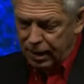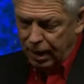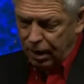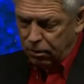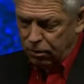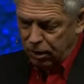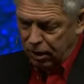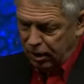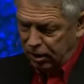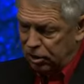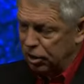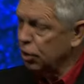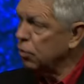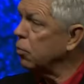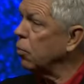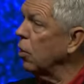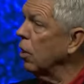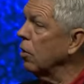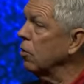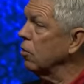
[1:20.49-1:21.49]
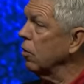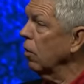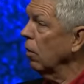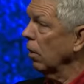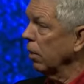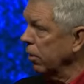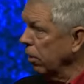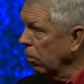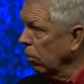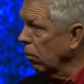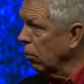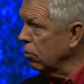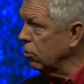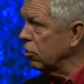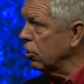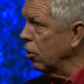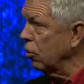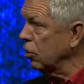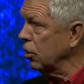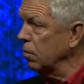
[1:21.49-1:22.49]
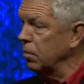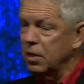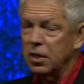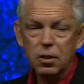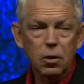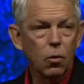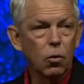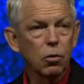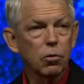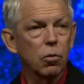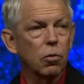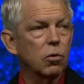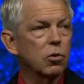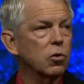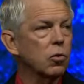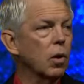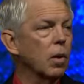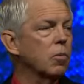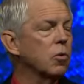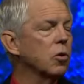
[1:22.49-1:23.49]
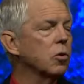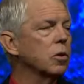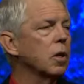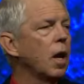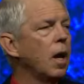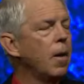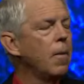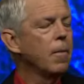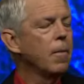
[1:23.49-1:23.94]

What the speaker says: down things in his prayer journal that the Lord shows him. He's going through the scriptures.